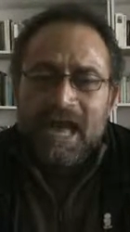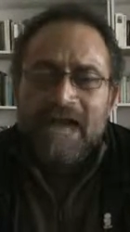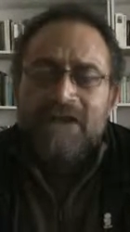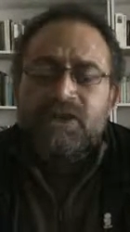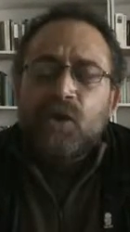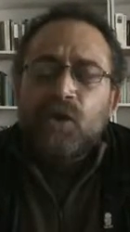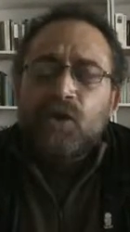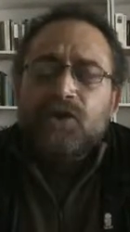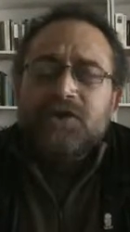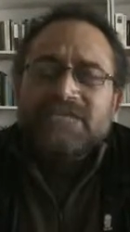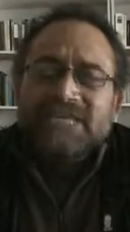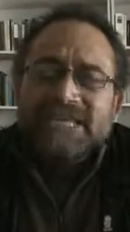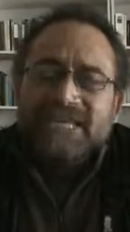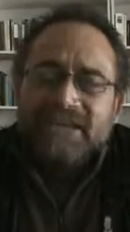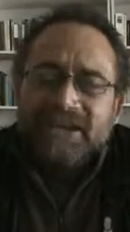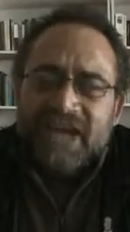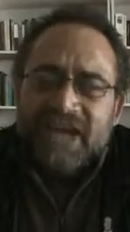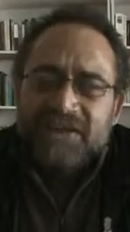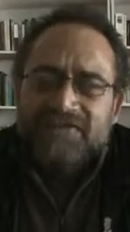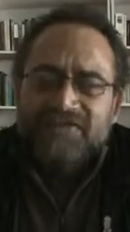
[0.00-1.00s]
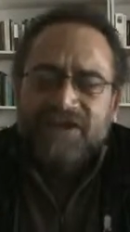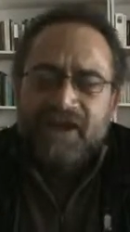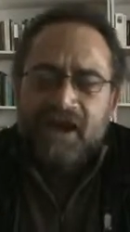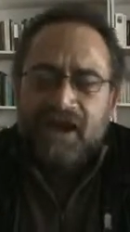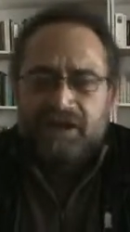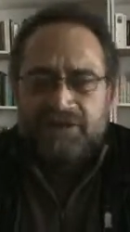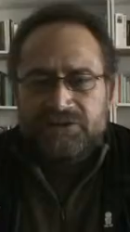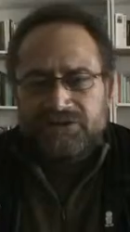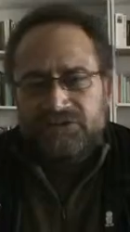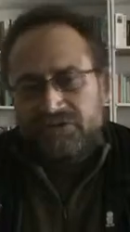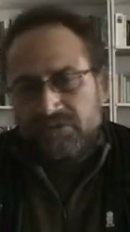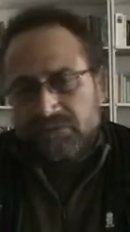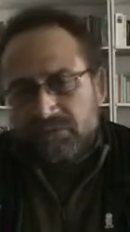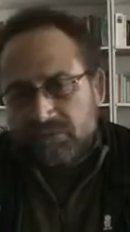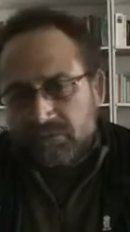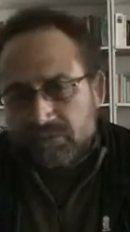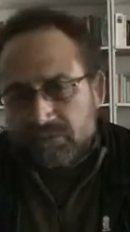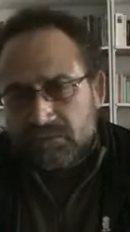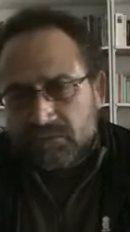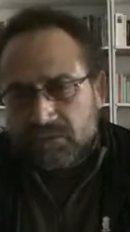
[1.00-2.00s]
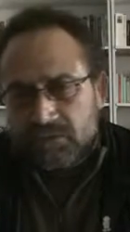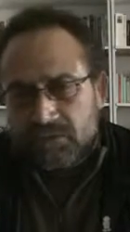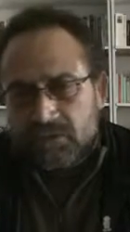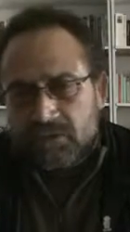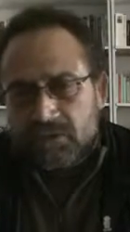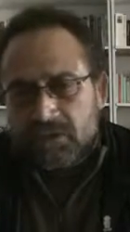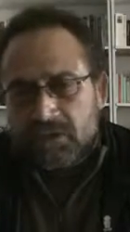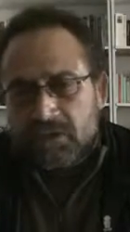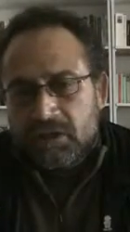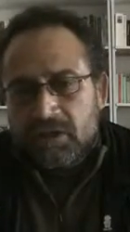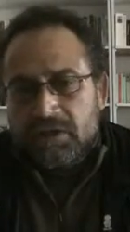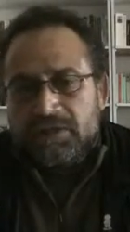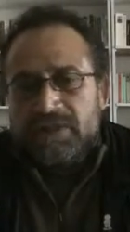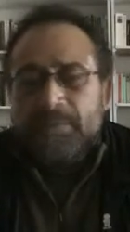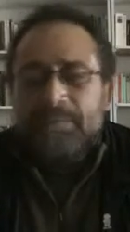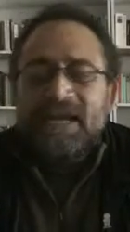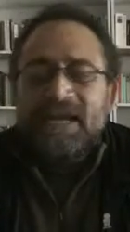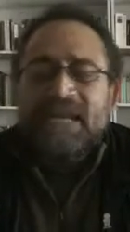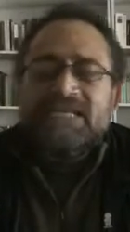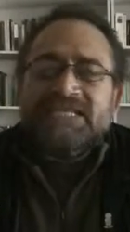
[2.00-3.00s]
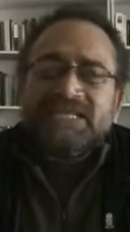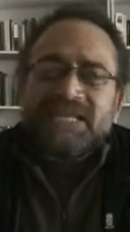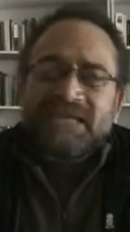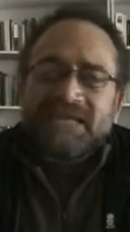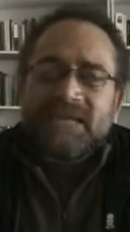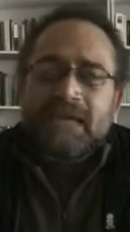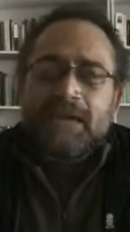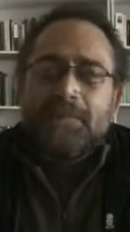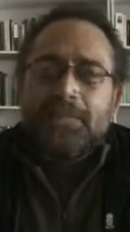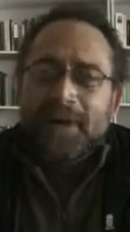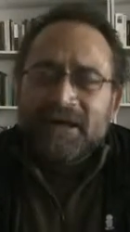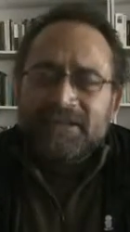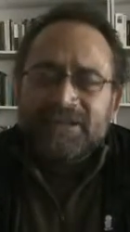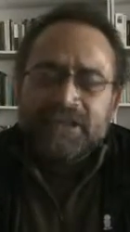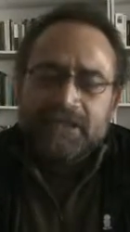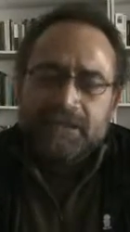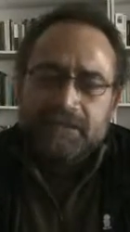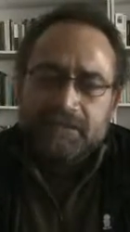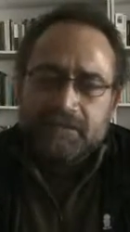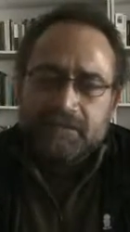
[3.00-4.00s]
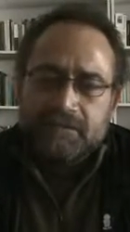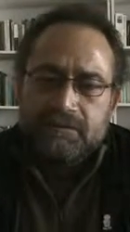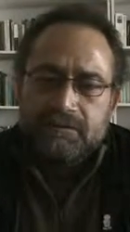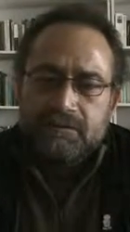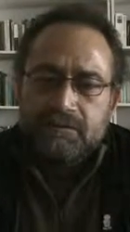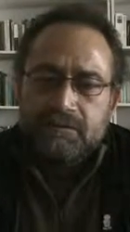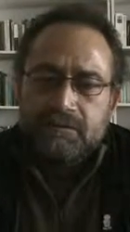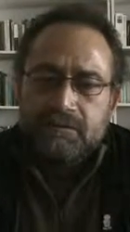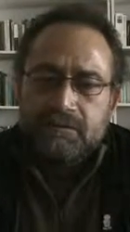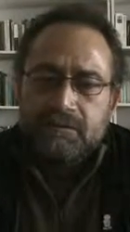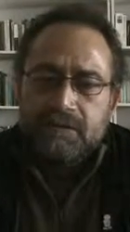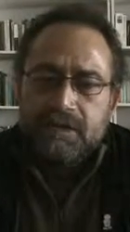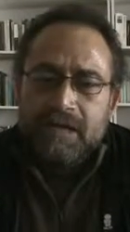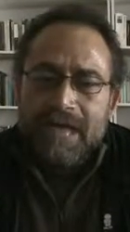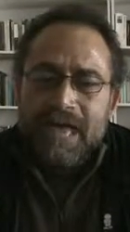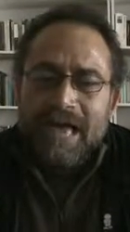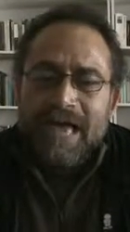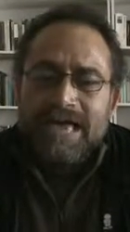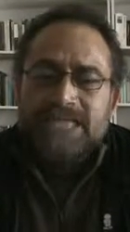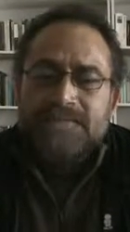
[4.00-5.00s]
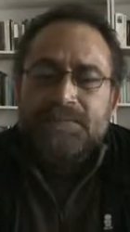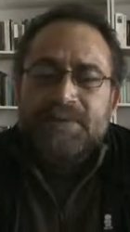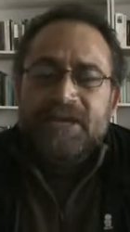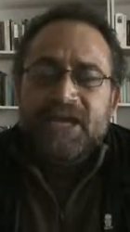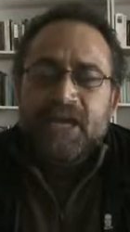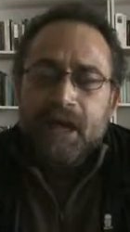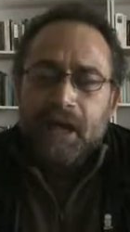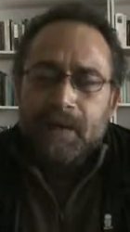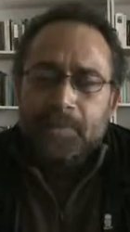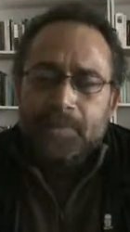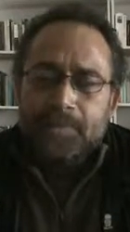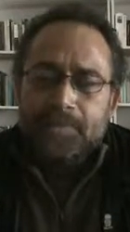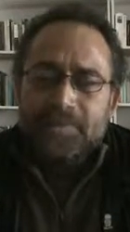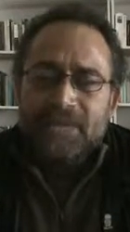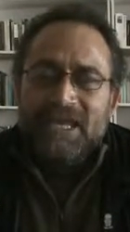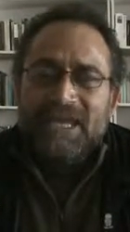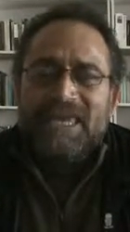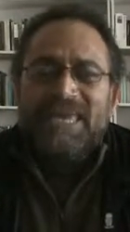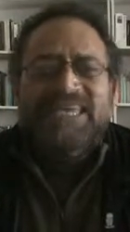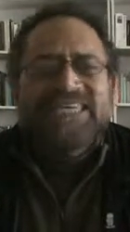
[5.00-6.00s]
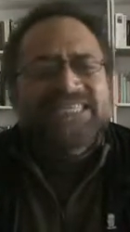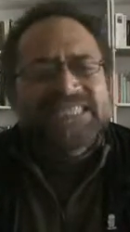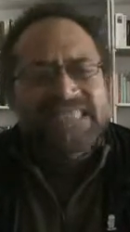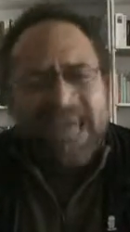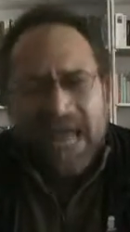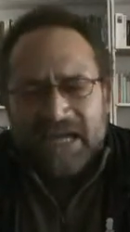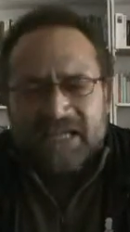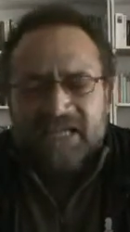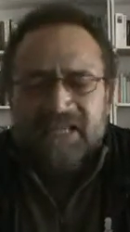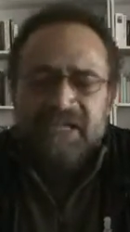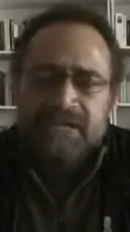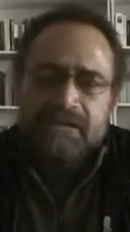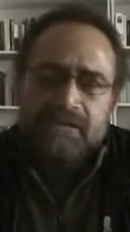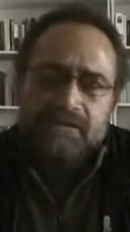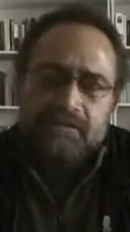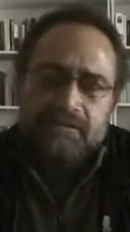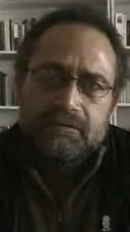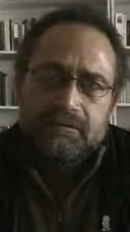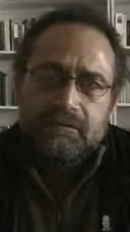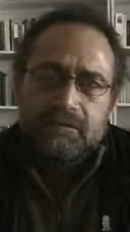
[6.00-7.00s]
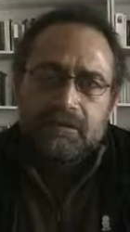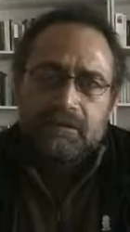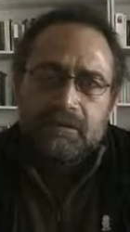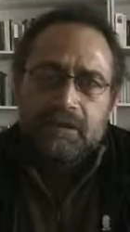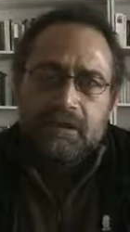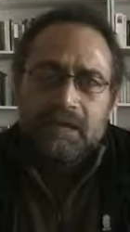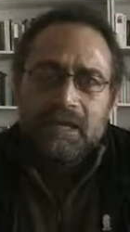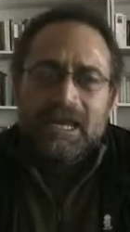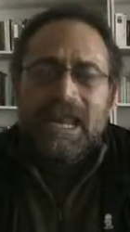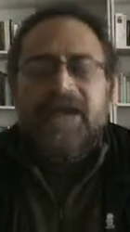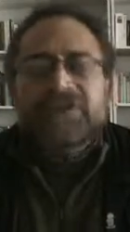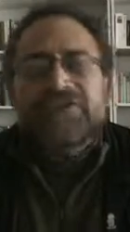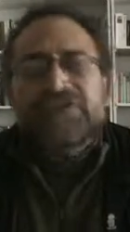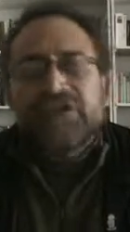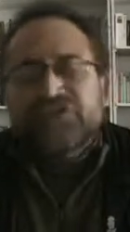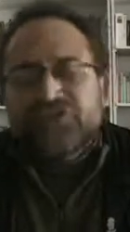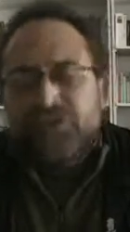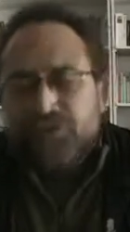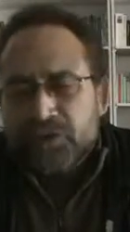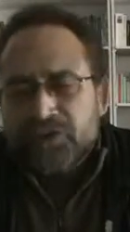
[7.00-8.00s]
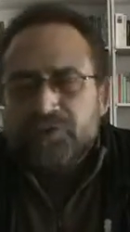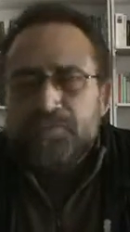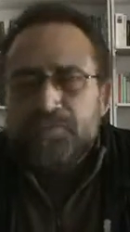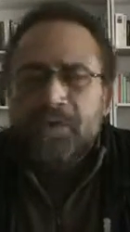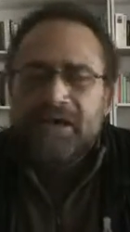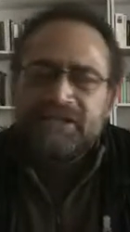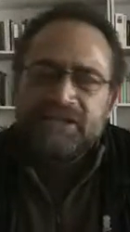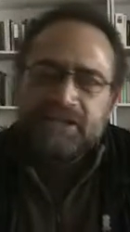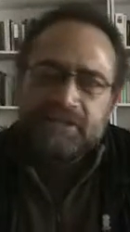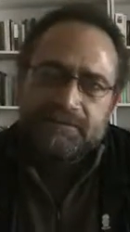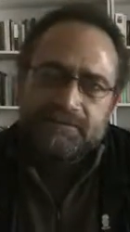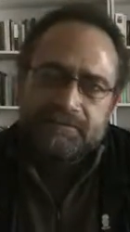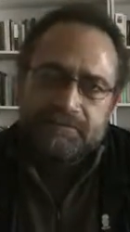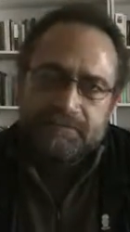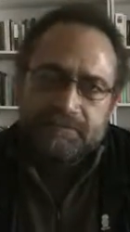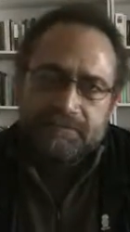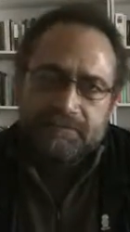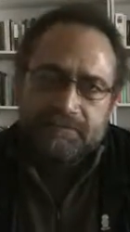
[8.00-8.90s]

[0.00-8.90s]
a noisy graveyard. The Palestinian body has become exactly like the Jewish body